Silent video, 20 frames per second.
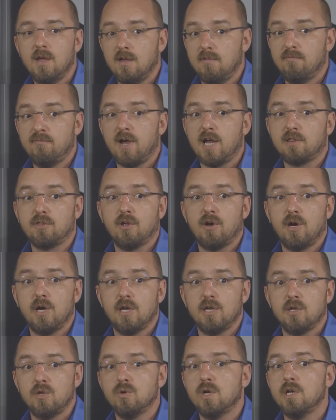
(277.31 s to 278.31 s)
In fact,
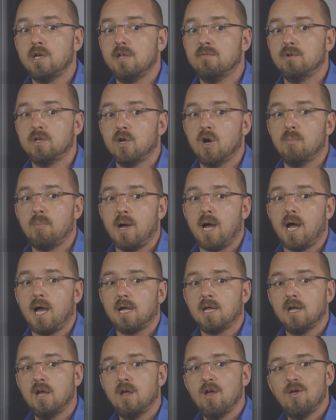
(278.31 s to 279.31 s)
Larry, you can even go
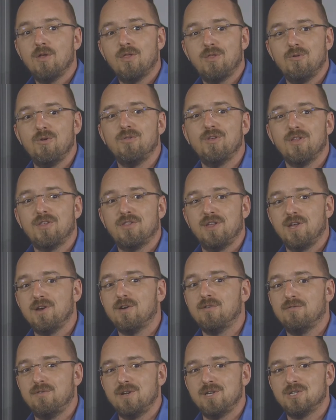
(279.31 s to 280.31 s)
back through the
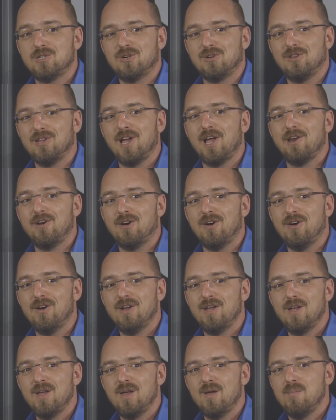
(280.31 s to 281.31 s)
theater feature later,